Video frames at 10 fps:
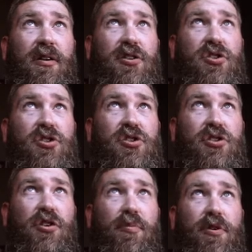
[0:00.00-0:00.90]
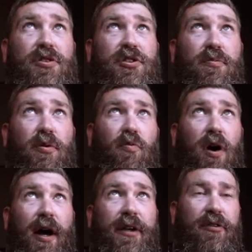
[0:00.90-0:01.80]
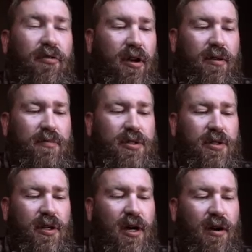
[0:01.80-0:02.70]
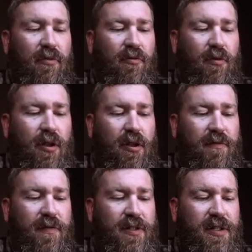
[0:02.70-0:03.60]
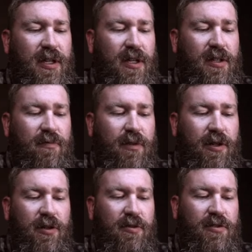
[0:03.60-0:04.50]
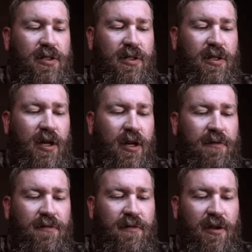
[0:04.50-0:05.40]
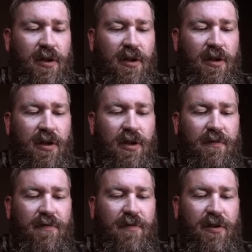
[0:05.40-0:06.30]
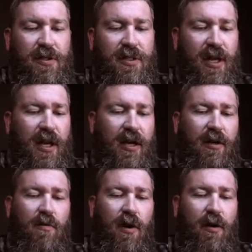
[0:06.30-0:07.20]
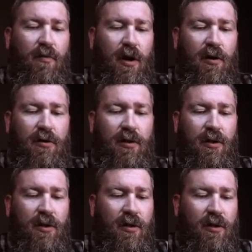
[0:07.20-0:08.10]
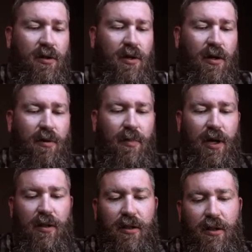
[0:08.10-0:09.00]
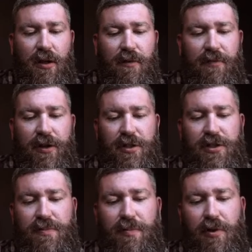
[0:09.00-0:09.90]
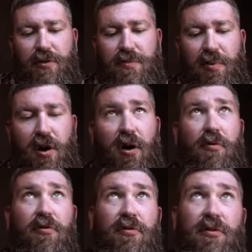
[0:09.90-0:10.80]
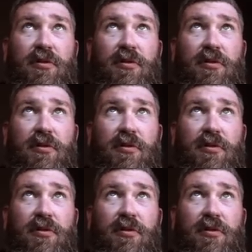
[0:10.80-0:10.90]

Super, super wide grip, so you're not really fatigued when you're using the knife. It fills the hand quite well. I love the exposed pommel,